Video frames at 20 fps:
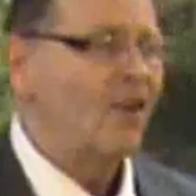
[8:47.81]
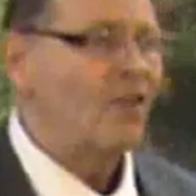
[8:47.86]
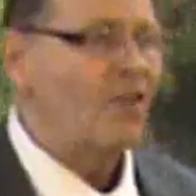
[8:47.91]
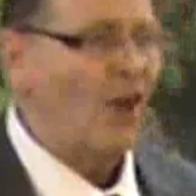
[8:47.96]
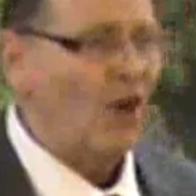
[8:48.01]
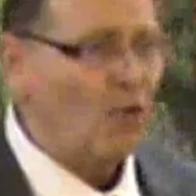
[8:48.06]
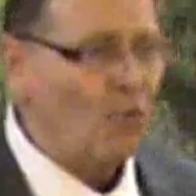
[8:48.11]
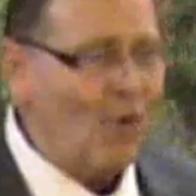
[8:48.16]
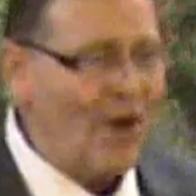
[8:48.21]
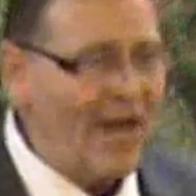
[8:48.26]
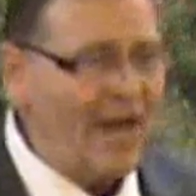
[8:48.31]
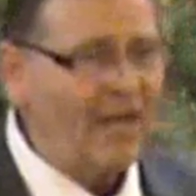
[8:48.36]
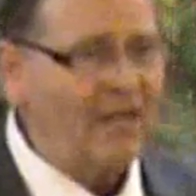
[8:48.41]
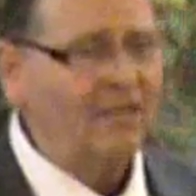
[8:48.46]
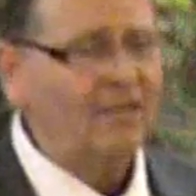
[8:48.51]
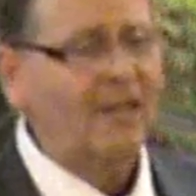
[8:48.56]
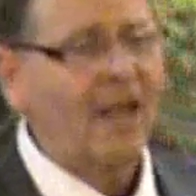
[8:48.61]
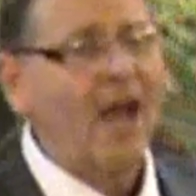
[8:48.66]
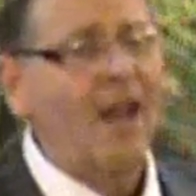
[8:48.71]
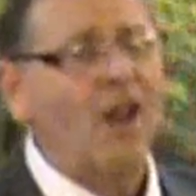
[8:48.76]
their
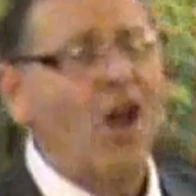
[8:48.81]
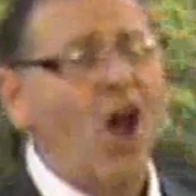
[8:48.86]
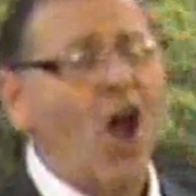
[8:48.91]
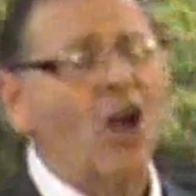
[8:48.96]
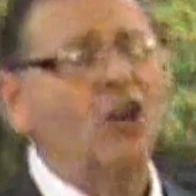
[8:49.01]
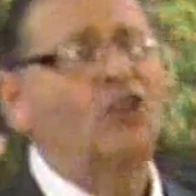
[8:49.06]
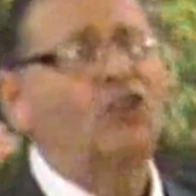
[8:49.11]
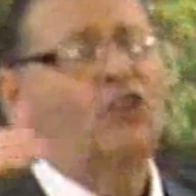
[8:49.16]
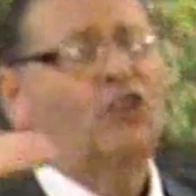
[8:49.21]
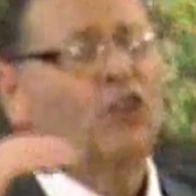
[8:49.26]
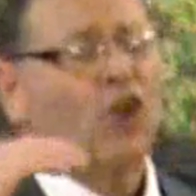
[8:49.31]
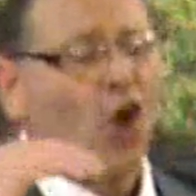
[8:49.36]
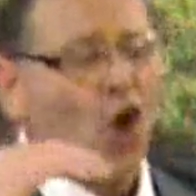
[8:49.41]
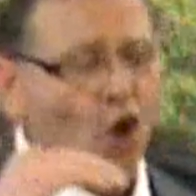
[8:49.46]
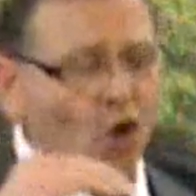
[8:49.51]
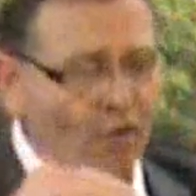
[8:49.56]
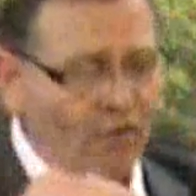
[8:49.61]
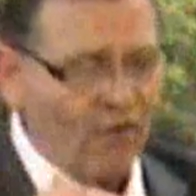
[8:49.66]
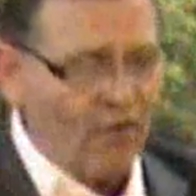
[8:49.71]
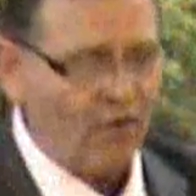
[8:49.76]
wings kind of arched
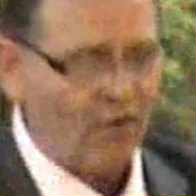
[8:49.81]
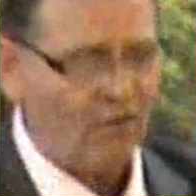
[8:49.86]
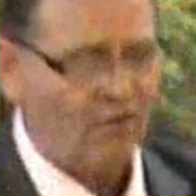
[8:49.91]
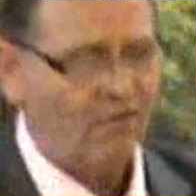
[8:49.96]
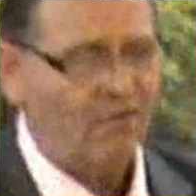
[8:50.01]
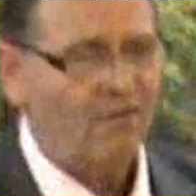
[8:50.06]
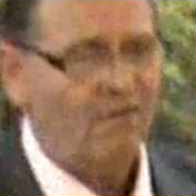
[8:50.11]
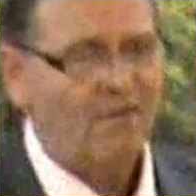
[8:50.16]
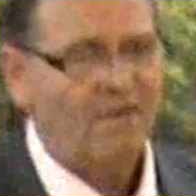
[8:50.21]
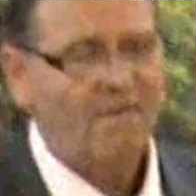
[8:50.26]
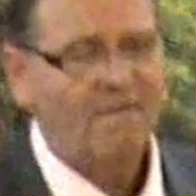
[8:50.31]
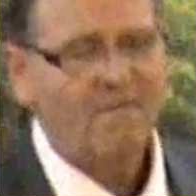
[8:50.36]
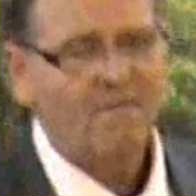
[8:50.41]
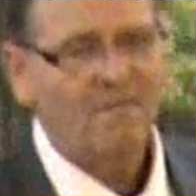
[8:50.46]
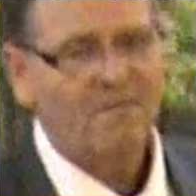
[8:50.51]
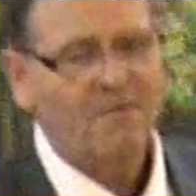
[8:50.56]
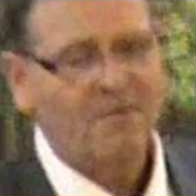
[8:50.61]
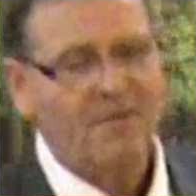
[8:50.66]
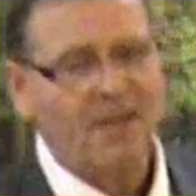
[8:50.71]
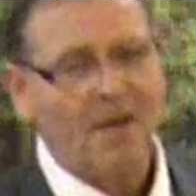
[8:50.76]
over
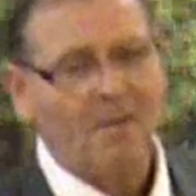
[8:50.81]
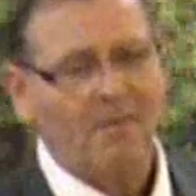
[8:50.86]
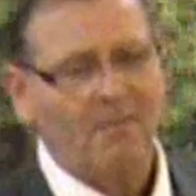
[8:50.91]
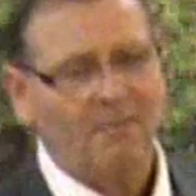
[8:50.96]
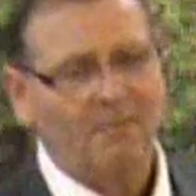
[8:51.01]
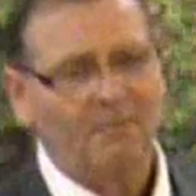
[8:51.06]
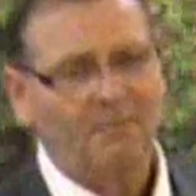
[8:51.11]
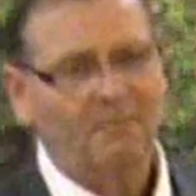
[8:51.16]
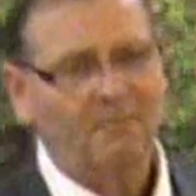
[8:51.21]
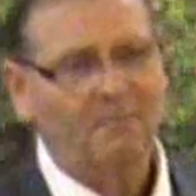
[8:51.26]
Thelma